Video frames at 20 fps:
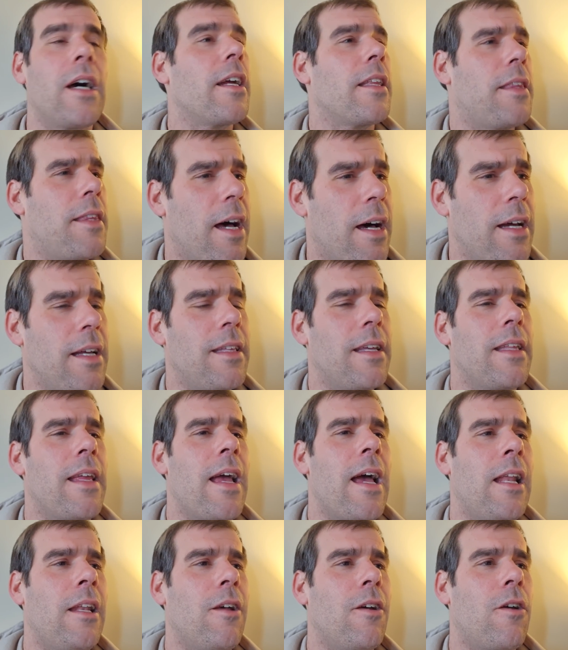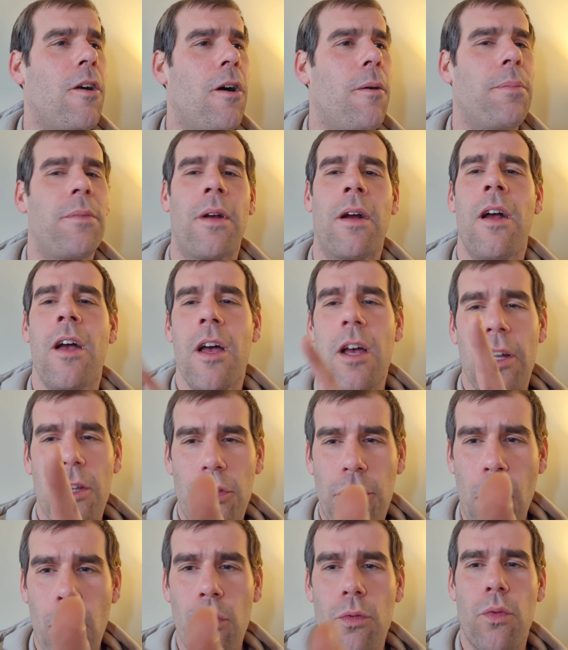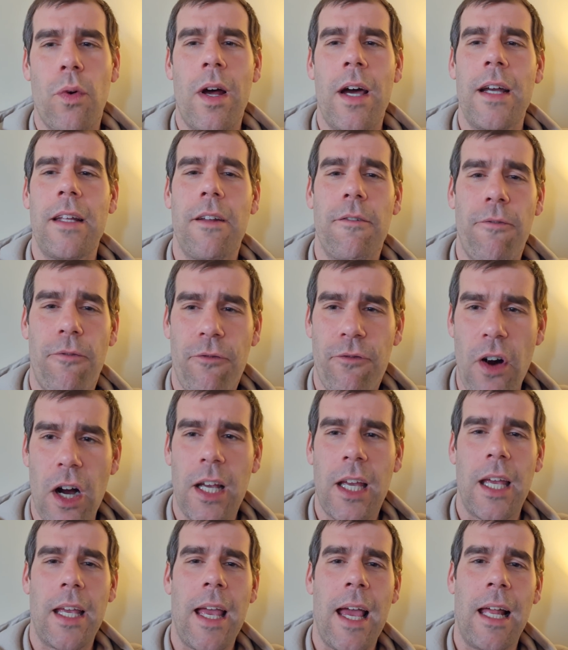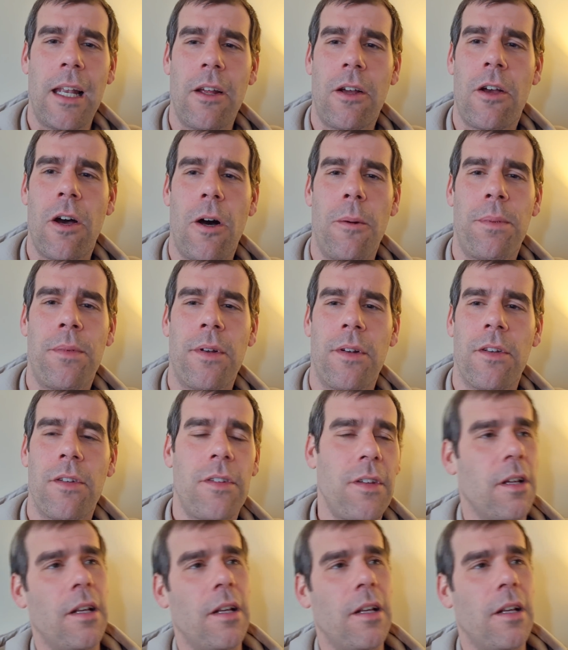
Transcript: guy, died in a helicopter. Don't ride in fucking helicopters.